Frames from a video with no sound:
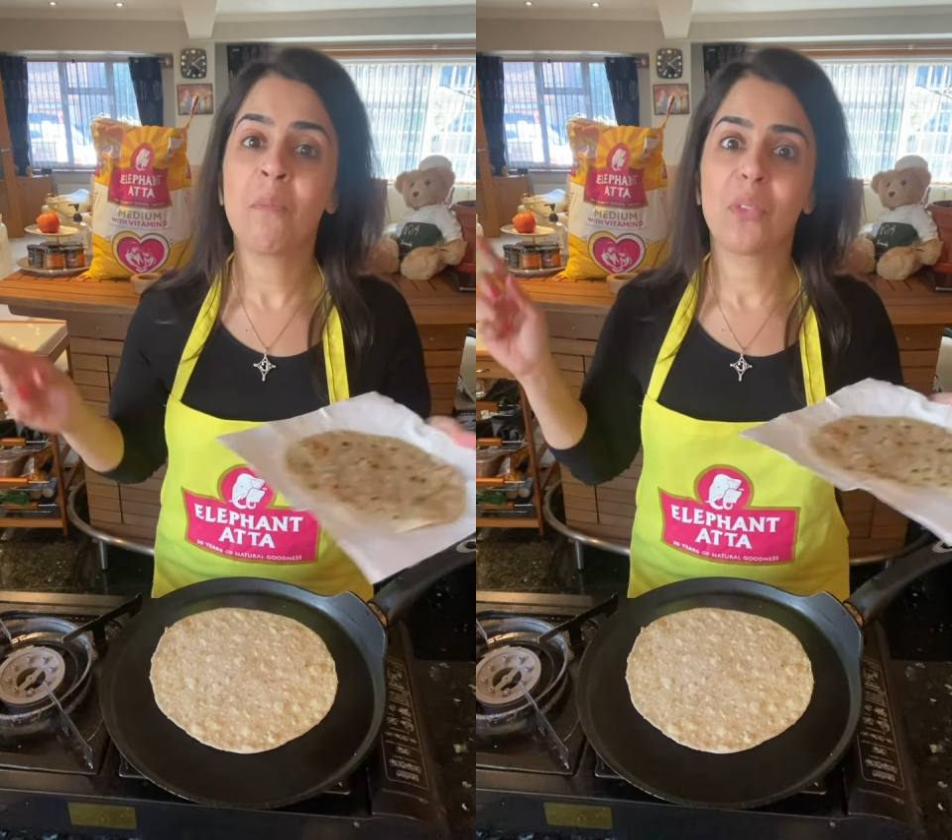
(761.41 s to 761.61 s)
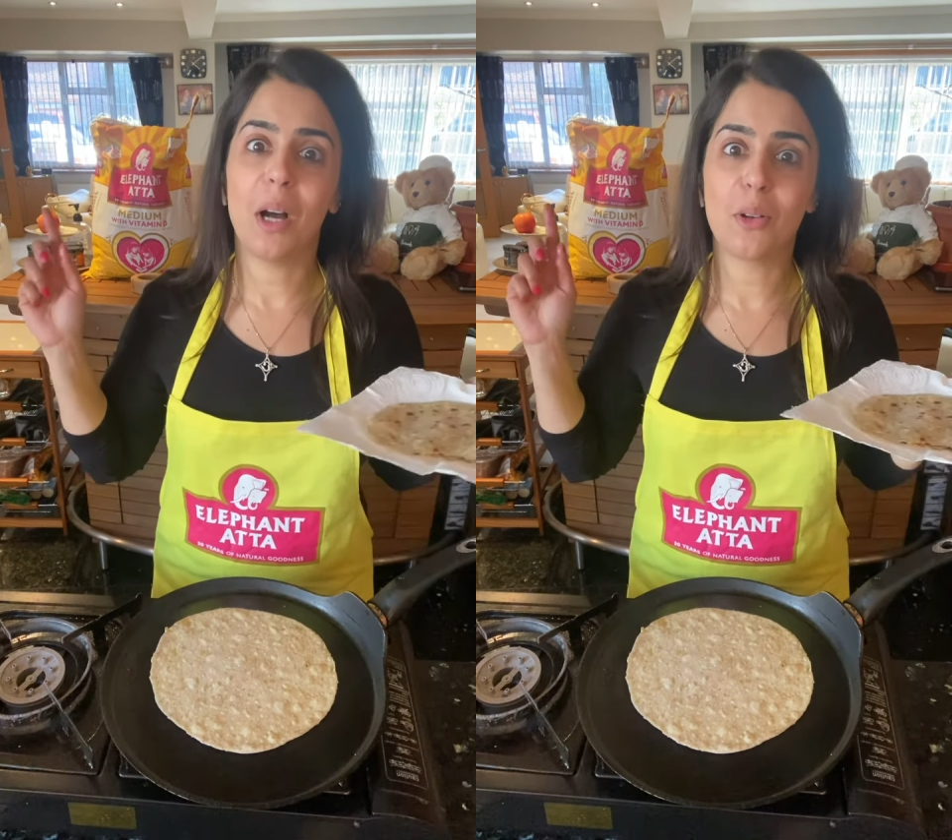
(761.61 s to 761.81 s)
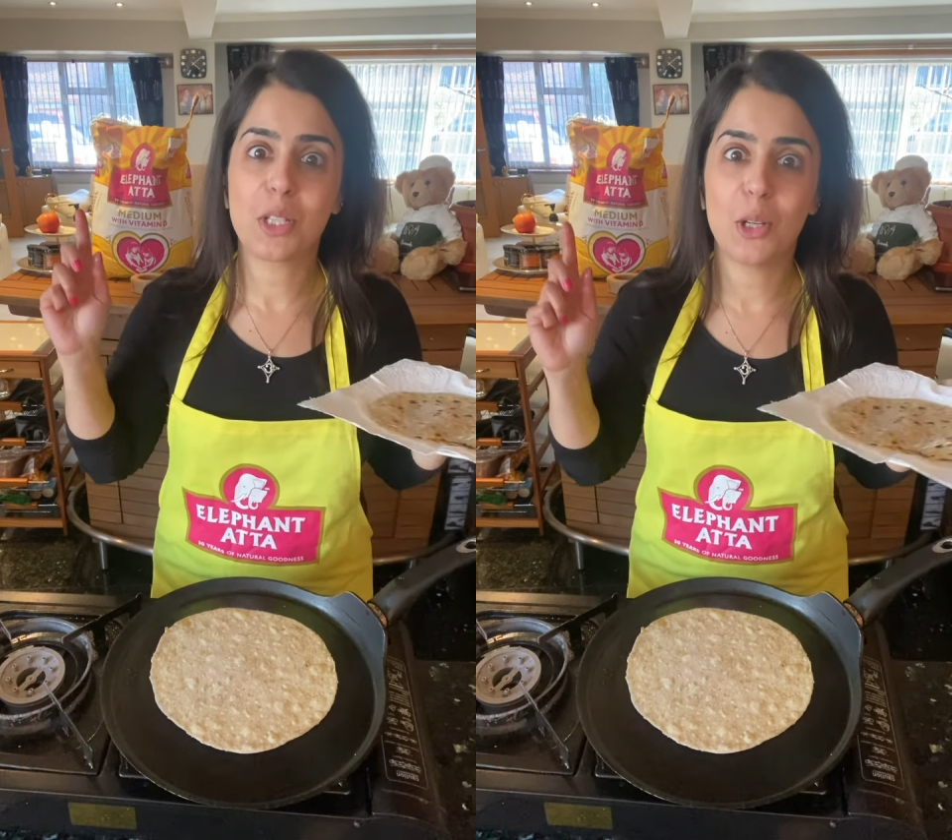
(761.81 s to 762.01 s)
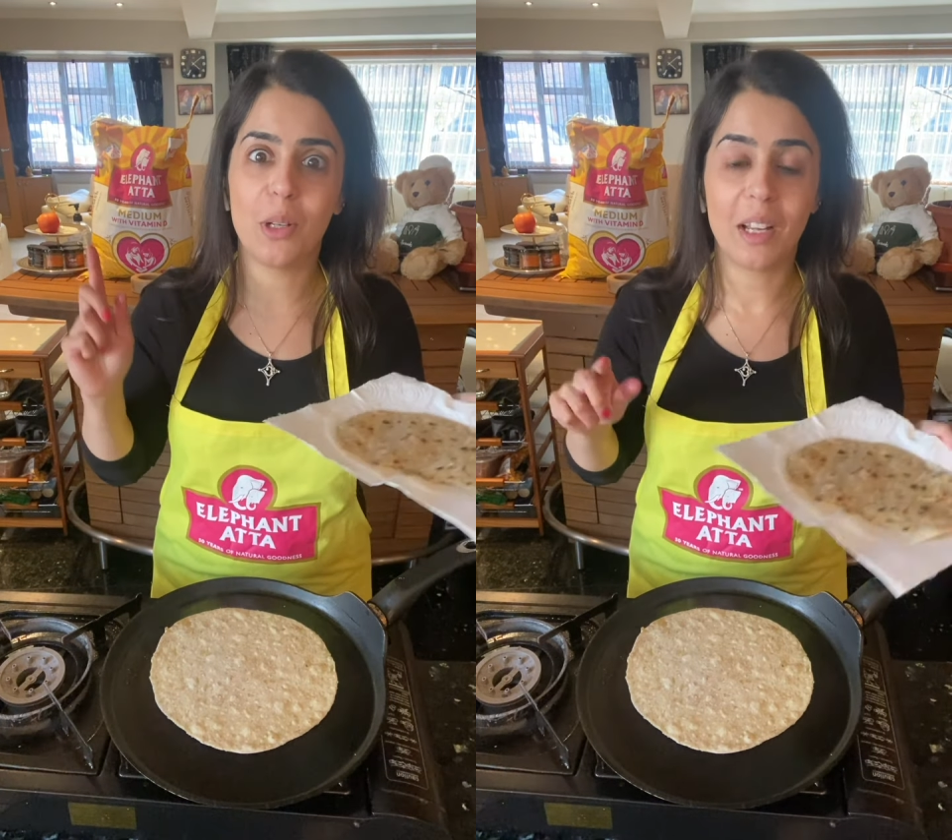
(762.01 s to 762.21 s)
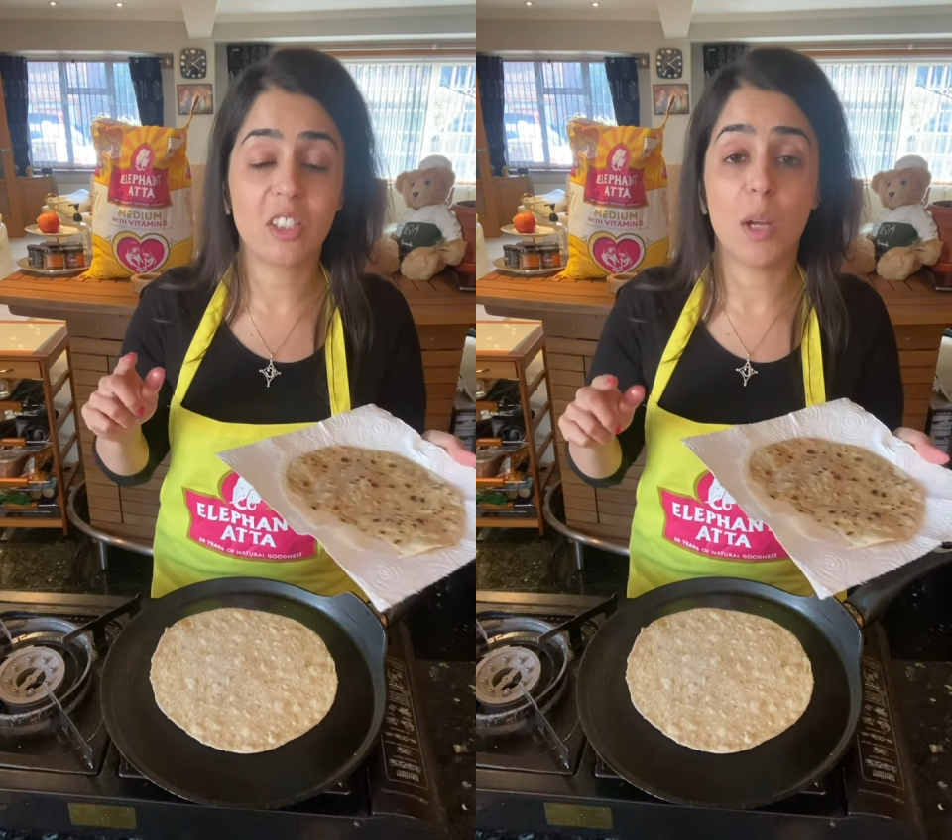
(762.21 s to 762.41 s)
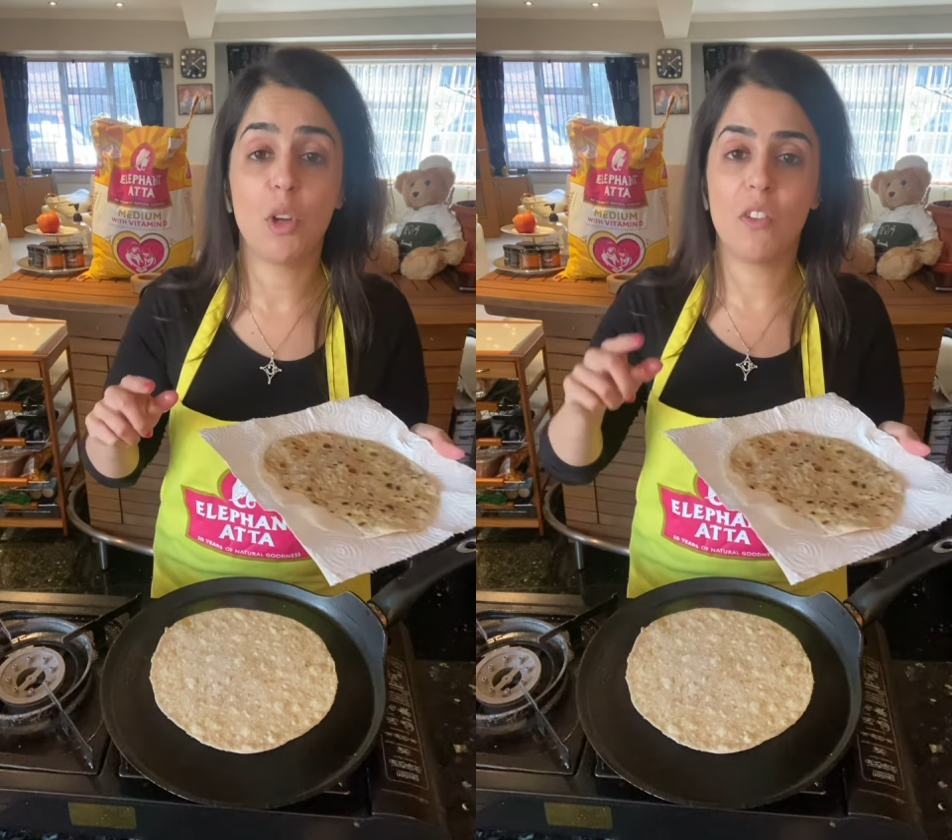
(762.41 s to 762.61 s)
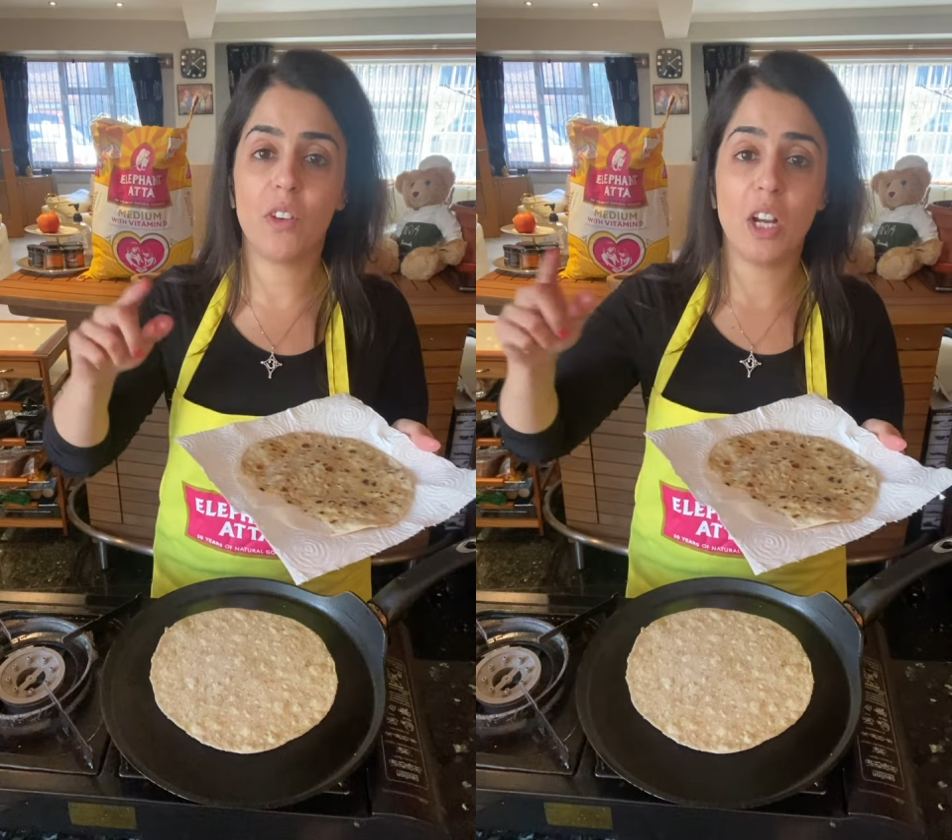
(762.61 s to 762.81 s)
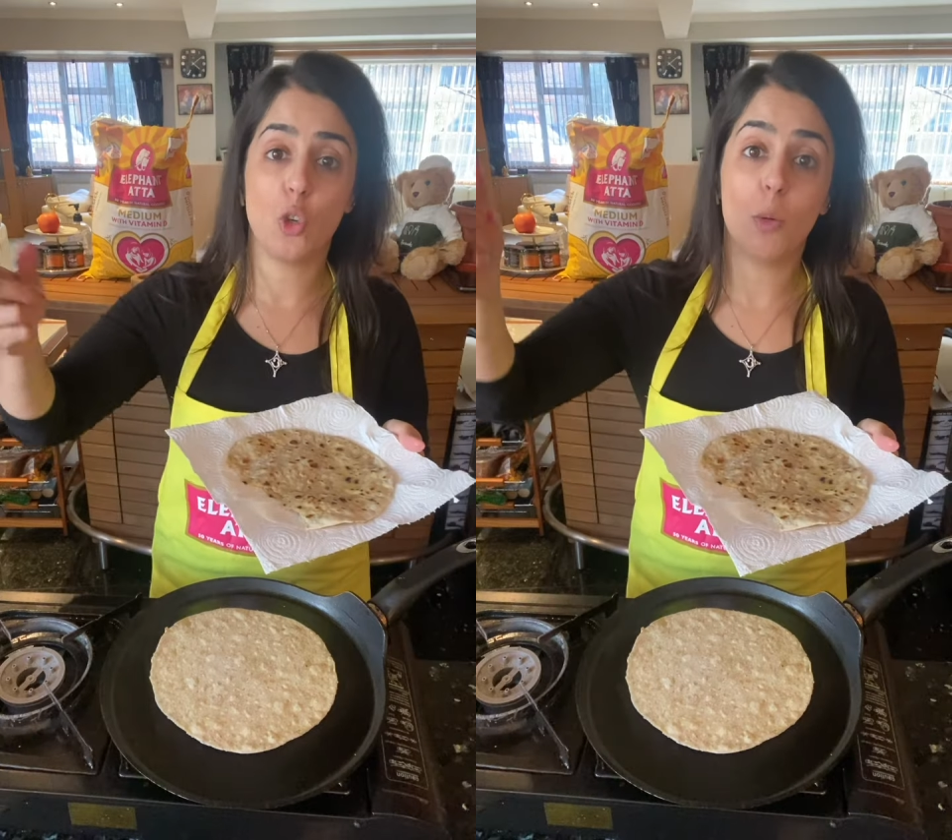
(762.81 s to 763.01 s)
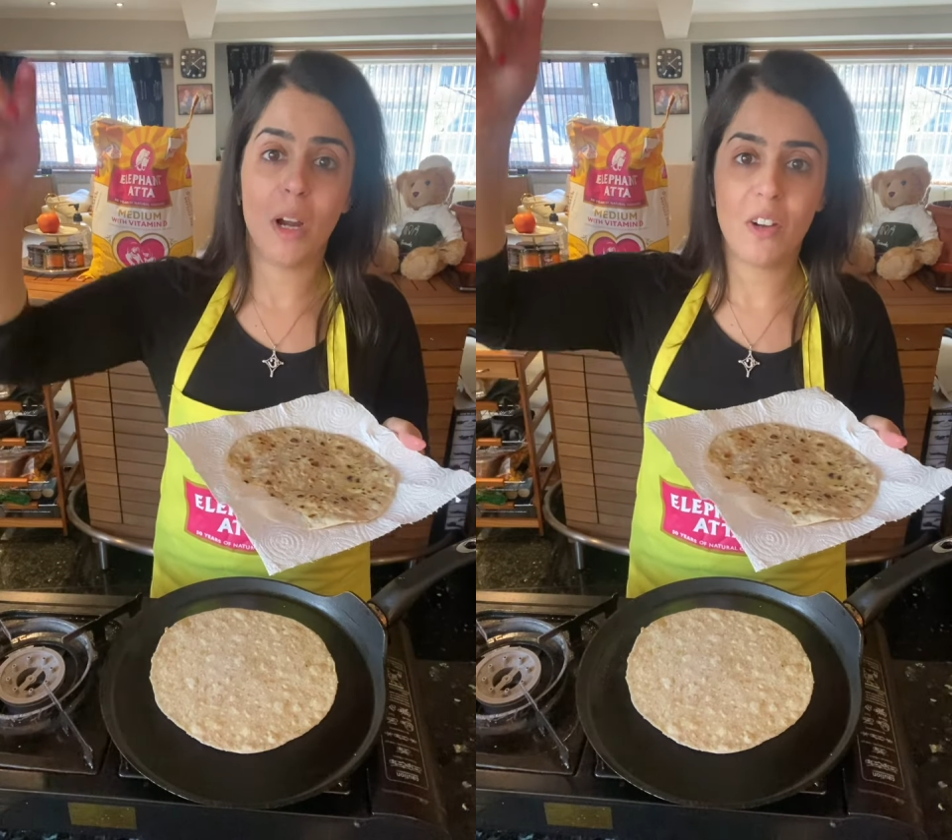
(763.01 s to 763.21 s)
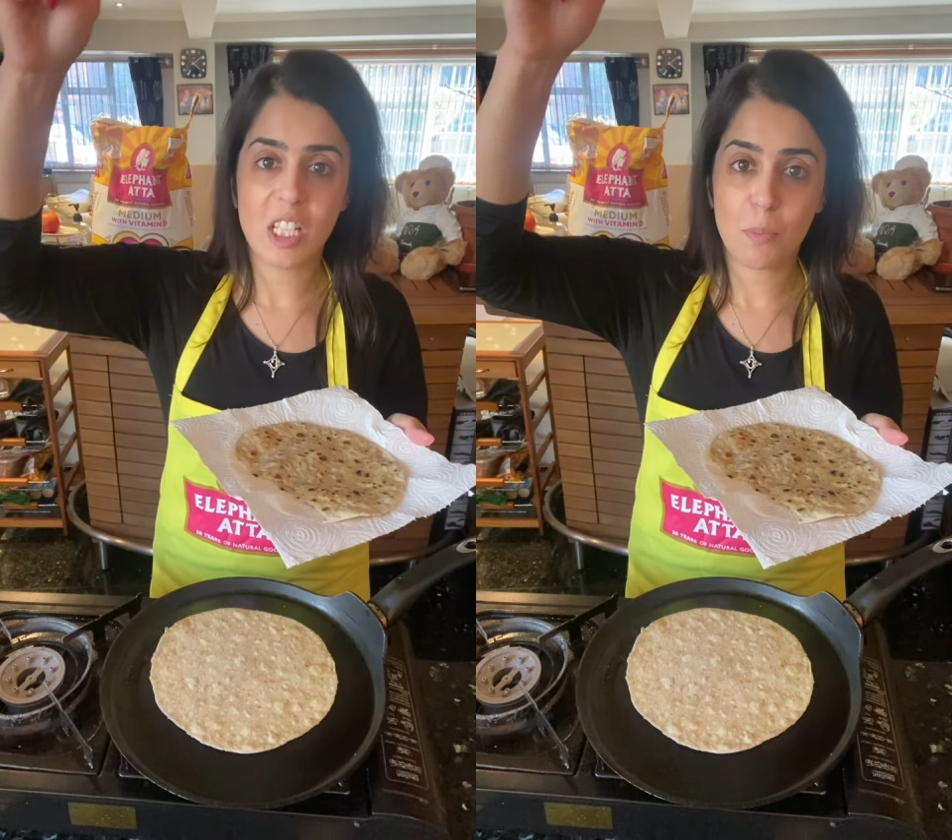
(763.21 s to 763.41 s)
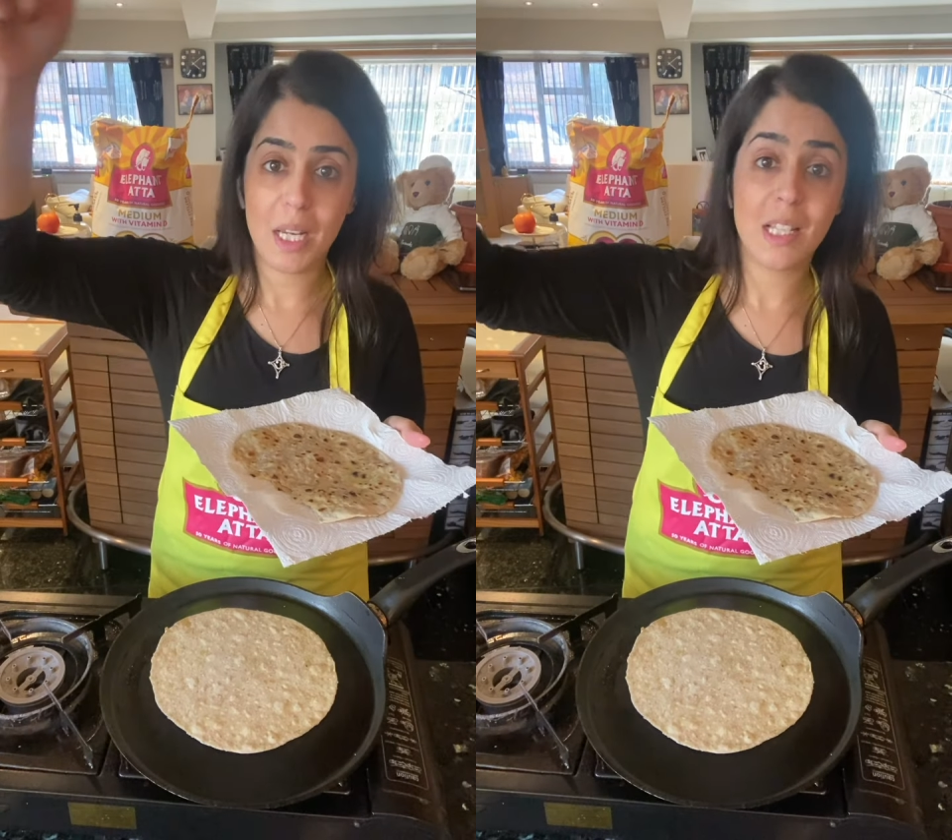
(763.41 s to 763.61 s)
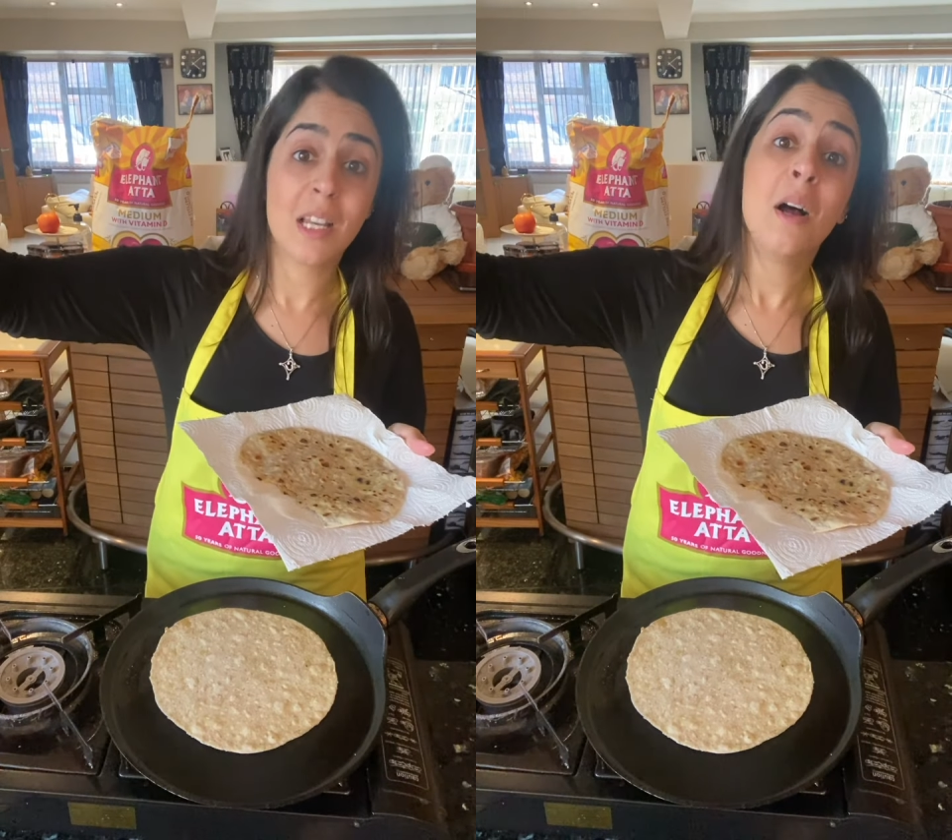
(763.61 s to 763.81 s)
I'll see you next time. You can find all my recipes